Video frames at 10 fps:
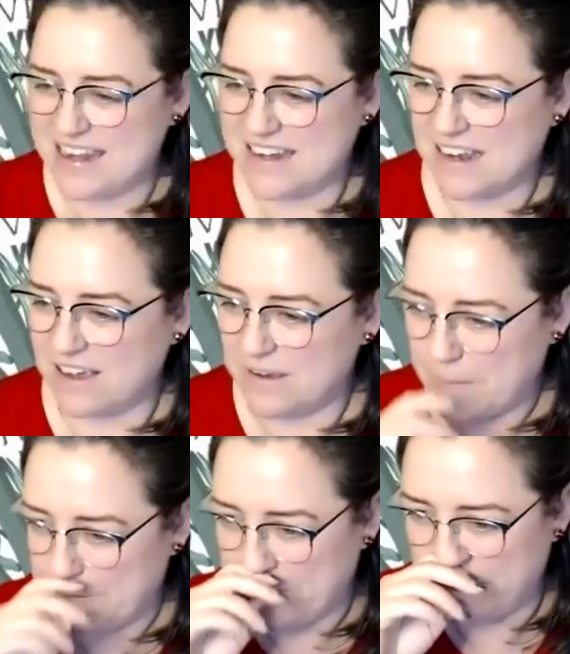And I
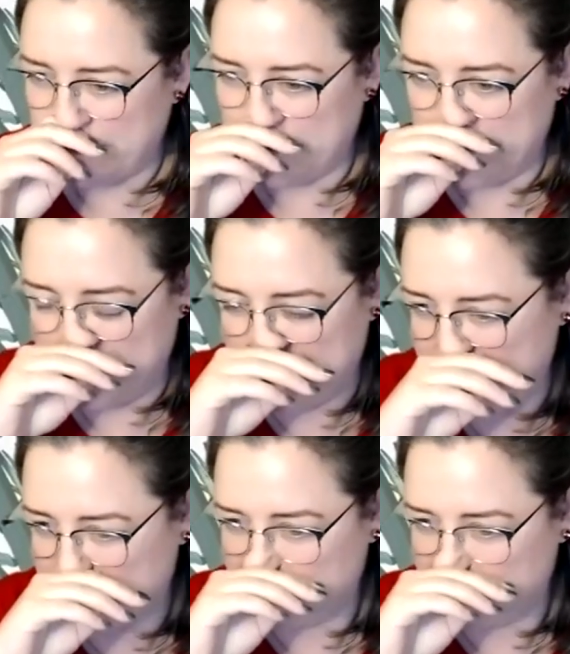post a lot on there too.